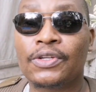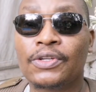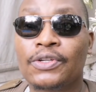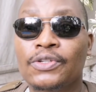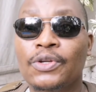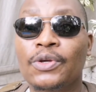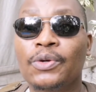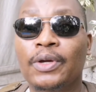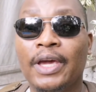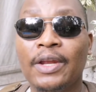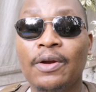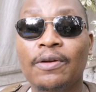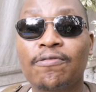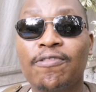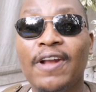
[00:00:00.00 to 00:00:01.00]
so you
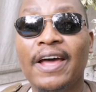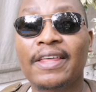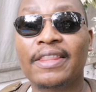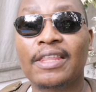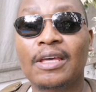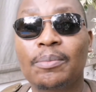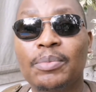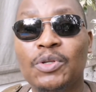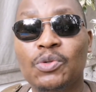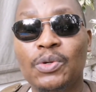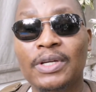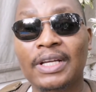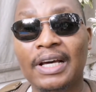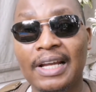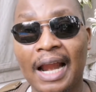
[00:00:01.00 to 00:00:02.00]
cannot fly there
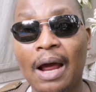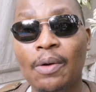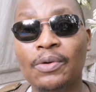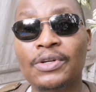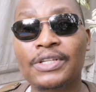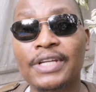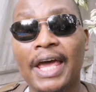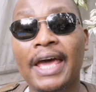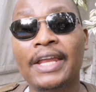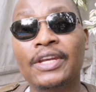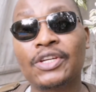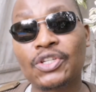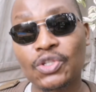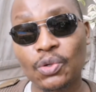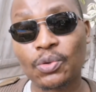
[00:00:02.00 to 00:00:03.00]
between ground
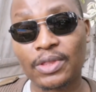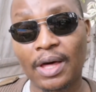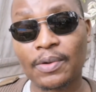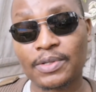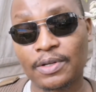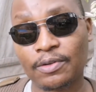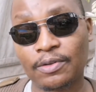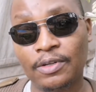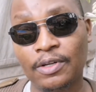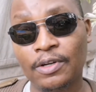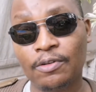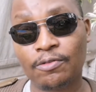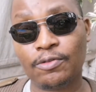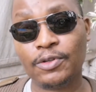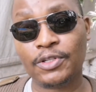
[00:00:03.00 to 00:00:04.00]
and 2,000
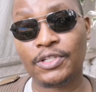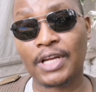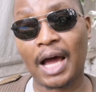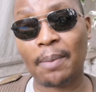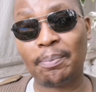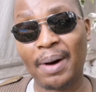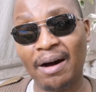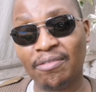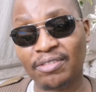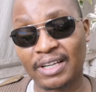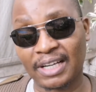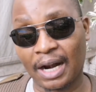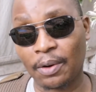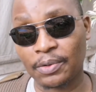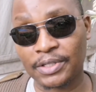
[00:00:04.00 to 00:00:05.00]
foot above
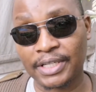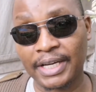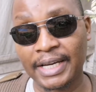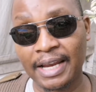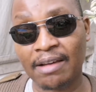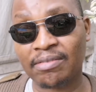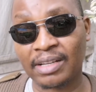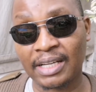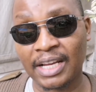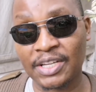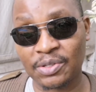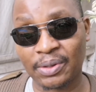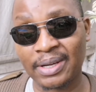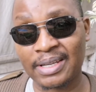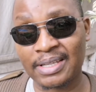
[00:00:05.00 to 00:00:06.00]
ground level,
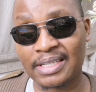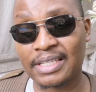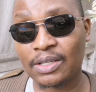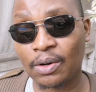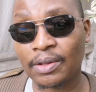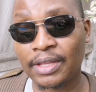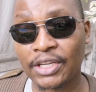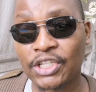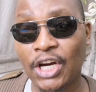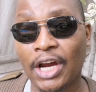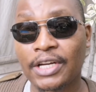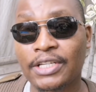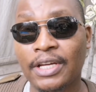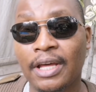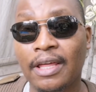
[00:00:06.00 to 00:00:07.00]
as you can see on the
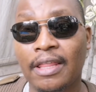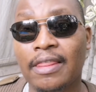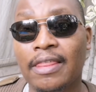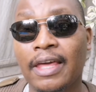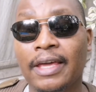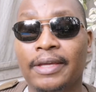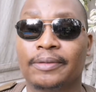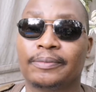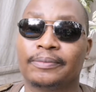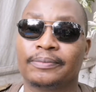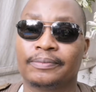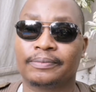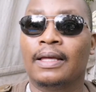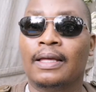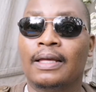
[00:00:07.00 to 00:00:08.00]
chart there.
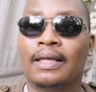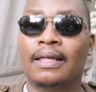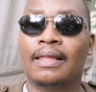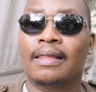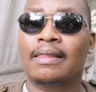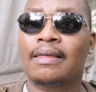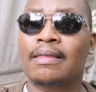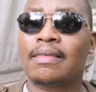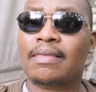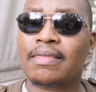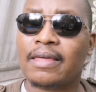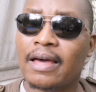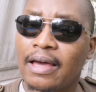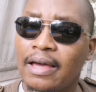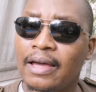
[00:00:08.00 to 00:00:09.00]
The
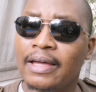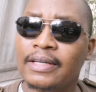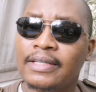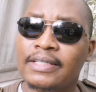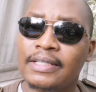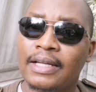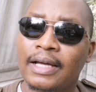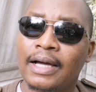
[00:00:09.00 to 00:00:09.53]
third